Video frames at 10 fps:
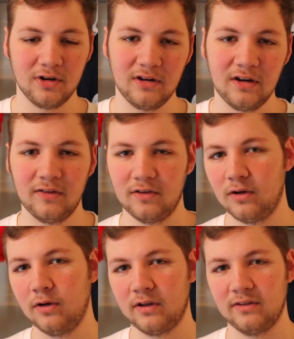on Adidas at
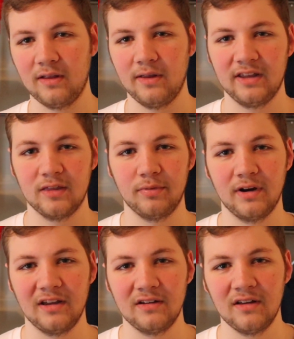all because I like the
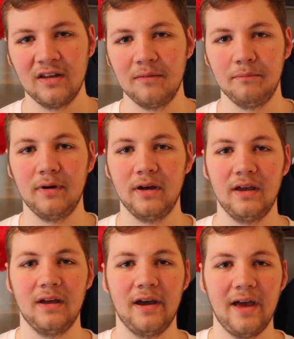brand,
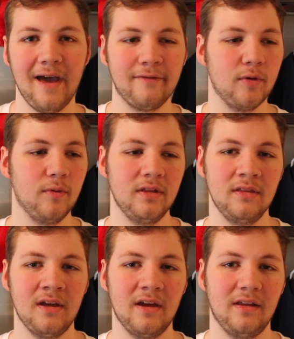but
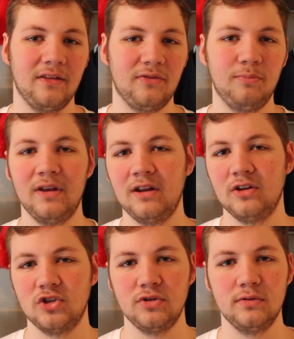everyone that's been
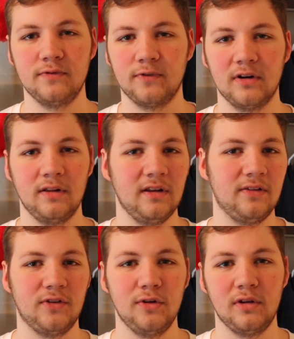into shoes for at
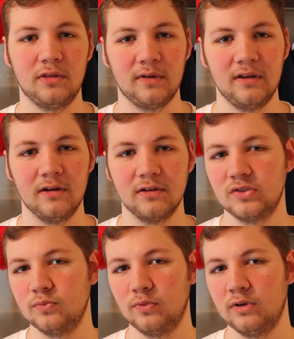least 2 to 3
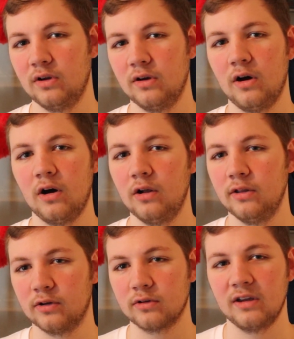years would all
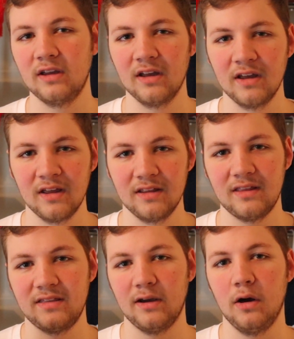agree
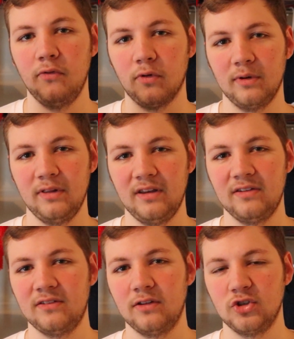that they
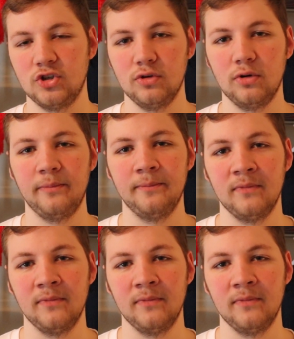over-released the shoe,